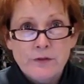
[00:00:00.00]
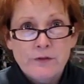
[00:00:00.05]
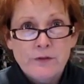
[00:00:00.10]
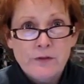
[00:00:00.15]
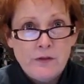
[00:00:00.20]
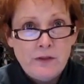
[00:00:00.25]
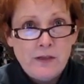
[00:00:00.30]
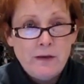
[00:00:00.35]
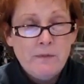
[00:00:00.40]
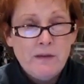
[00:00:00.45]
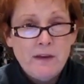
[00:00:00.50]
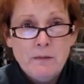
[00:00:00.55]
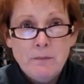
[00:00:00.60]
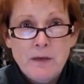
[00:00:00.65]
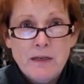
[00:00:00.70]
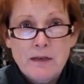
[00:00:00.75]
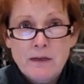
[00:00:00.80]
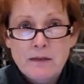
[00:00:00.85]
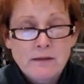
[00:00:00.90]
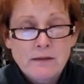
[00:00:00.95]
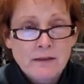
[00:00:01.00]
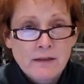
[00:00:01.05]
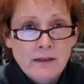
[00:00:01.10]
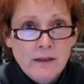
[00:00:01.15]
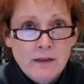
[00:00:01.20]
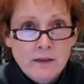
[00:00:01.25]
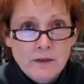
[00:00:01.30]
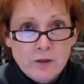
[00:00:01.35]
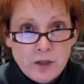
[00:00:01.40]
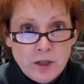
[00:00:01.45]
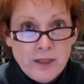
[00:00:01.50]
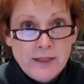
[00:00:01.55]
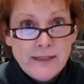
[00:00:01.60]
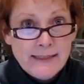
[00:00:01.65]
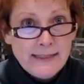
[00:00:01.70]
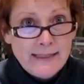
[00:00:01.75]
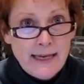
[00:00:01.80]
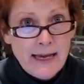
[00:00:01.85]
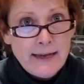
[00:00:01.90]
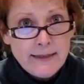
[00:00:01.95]
for something because she's the
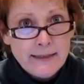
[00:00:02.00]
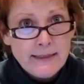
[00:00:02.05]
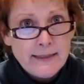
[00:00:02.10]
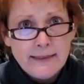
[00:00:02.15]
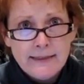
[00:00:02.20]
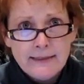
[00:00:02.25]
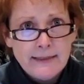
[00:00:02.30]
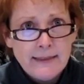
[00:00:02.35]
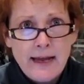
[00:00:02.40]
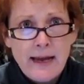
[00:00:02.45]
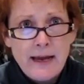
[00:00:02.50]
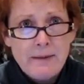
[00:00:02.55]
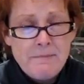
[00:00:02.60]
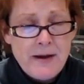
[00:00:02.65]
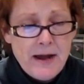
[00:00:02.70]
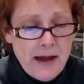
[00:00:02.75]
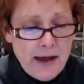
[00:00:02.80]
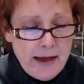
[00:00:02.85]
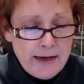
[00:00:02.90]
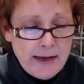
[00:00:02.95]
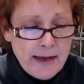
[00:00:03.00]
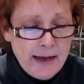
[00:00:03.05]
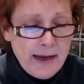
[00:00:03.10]
scientist and I'm not,